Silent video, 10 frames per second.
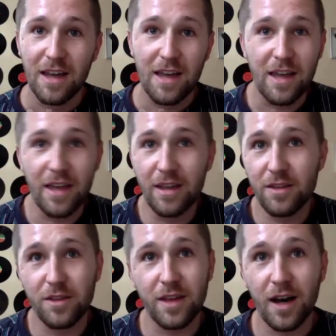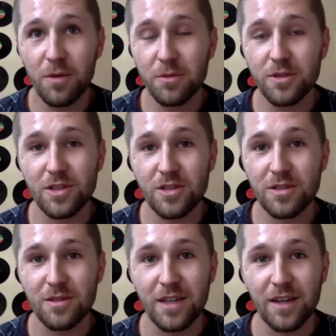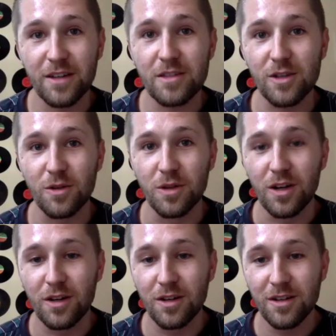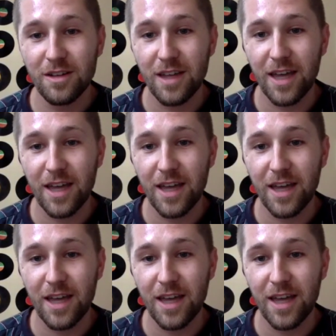The album was just getting so long,